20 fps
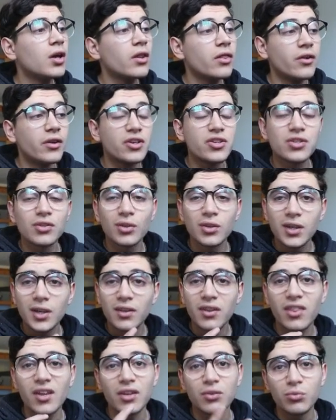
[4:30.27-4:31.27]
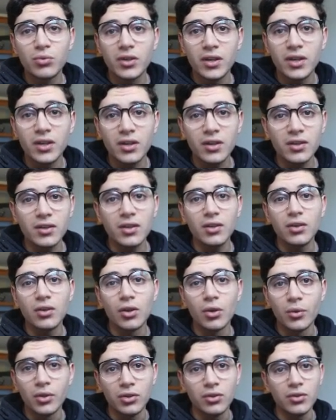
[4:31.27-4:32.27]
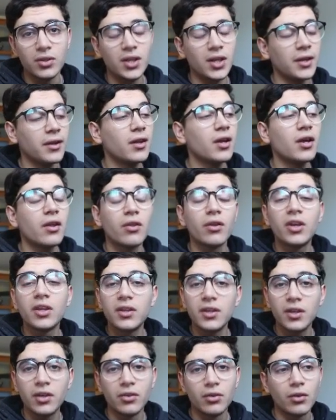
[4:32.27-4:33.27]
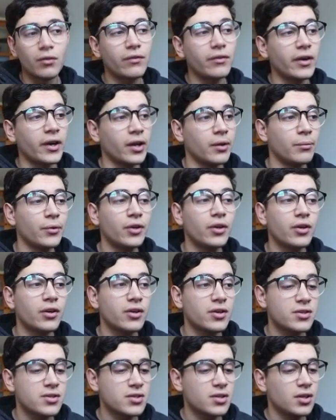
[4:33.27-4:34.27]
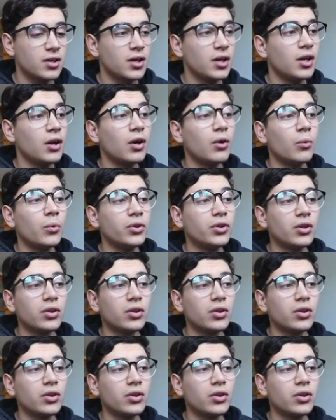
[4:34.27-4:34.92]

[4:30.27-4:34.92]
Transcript: there is no doubt that we are going to need the git ignore file because we